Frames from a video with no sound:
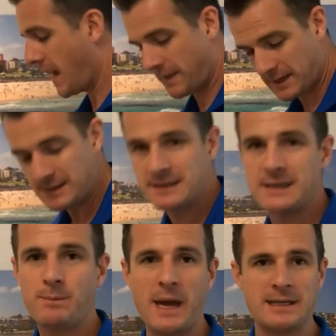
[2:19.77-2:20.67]
and then
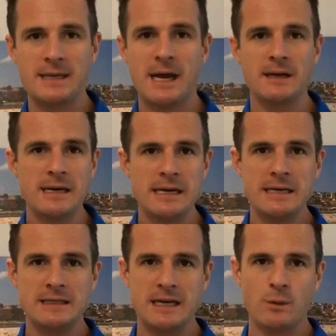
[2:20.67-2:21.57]
sit back down,
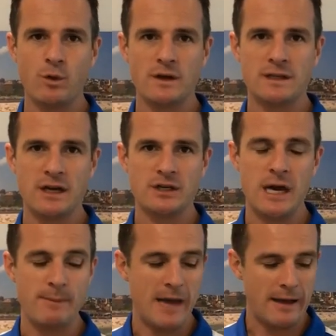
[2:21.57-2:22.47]
set your workstation
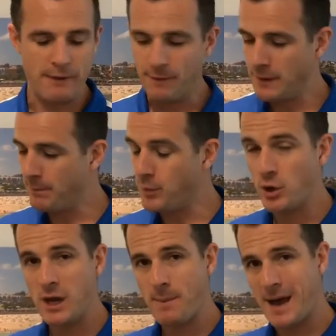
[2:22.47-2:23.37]
up. Now, the
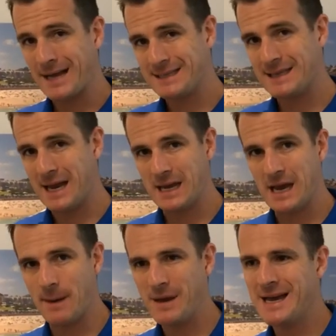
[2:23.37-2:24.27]
beauty about standing
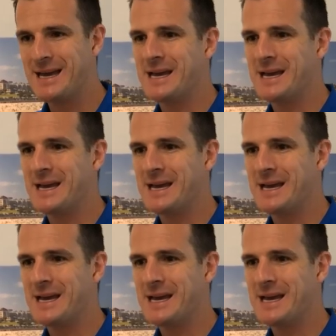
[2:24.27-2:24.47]
up